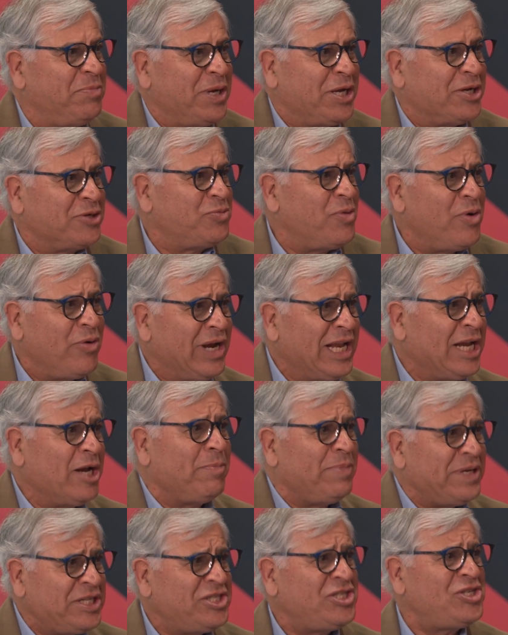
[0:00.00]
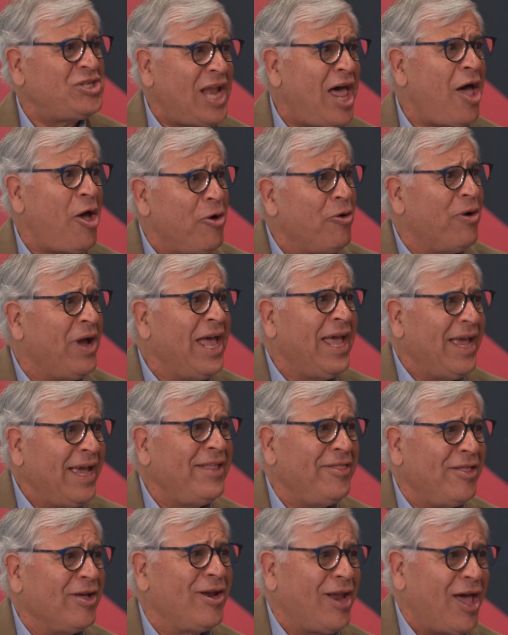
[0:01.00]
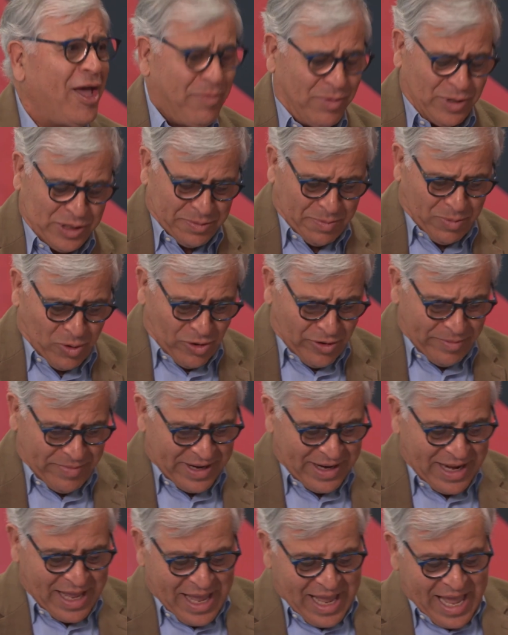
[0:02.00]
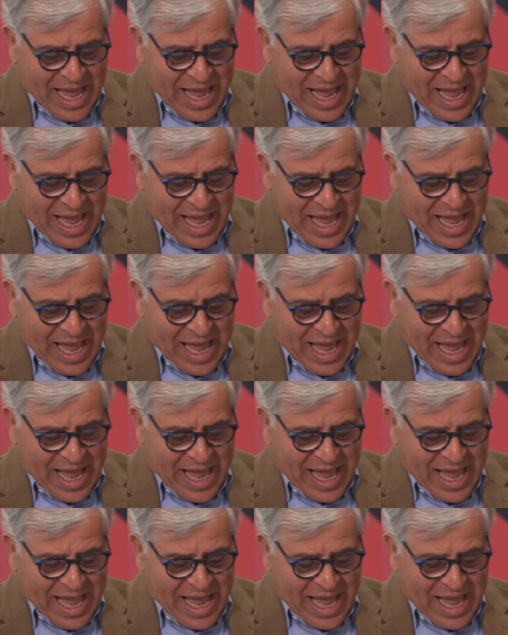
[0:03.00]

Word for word: Because we're a little bit slow in the global deployment.